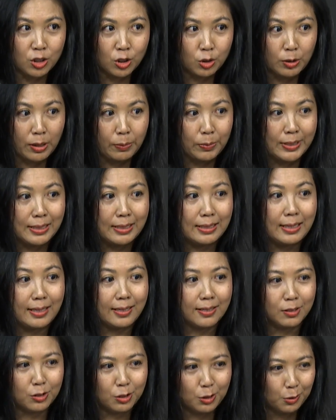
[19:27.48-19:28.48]
in it, like we
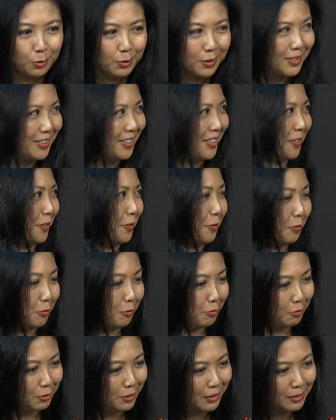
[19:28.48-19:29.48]
dig into it,
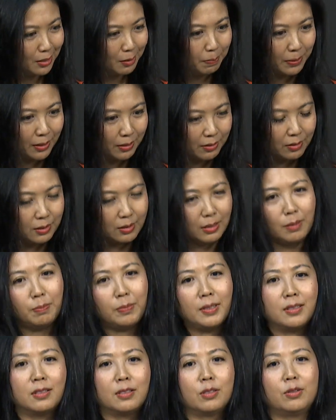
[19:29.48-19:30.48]
really burrow
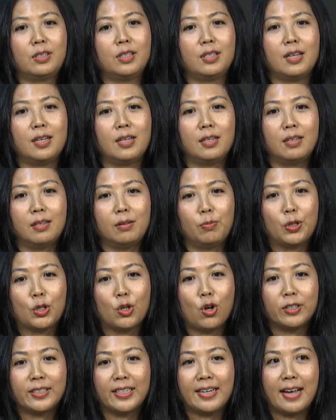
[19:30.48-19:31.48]
deep into it, and we
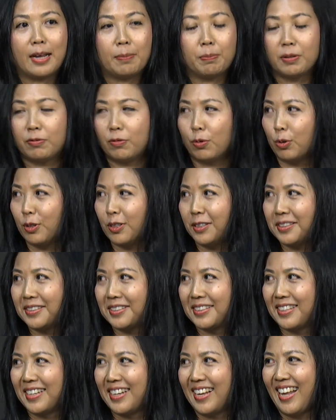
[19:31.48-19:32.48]
call it hyper-focus.
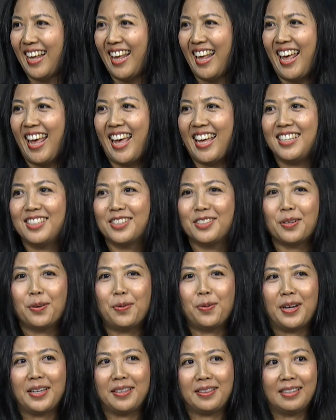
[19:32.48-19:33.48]
And
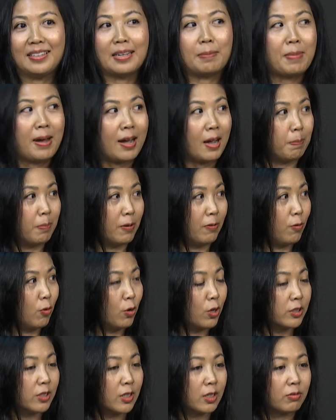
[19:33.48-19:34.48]
so I think I'm
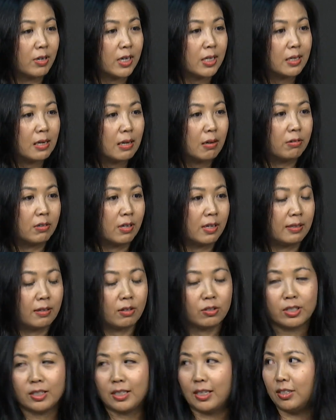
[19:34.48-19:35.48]
hyper-focusing right now on
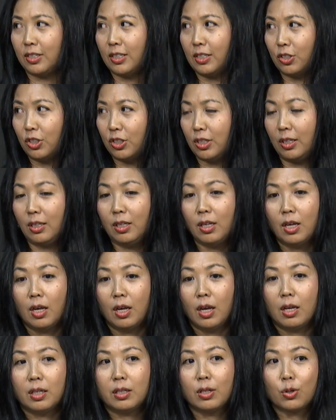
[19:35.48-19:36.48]
unlocking ADHD.
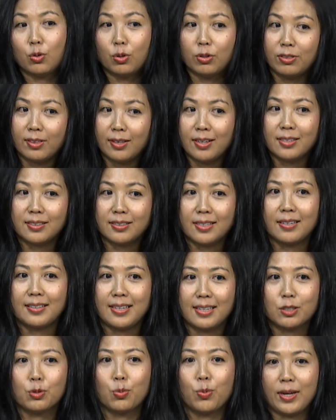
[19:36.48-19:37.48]
The good thing is
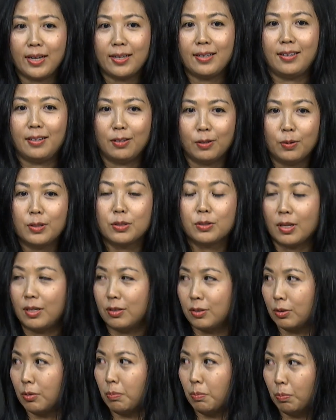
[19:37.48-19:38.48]
that's why,
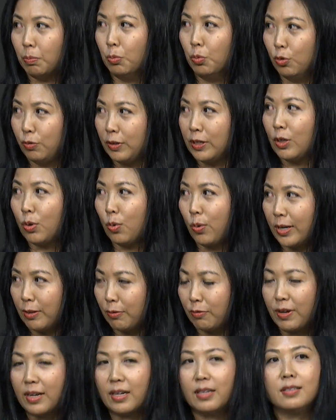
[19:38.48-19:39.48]
it's moving
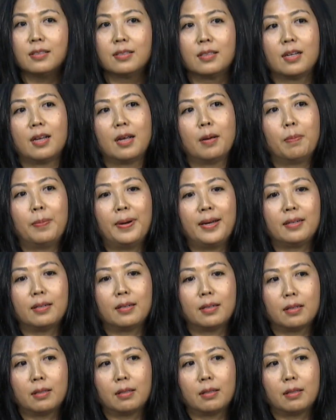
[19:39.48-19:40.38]
quite fast, but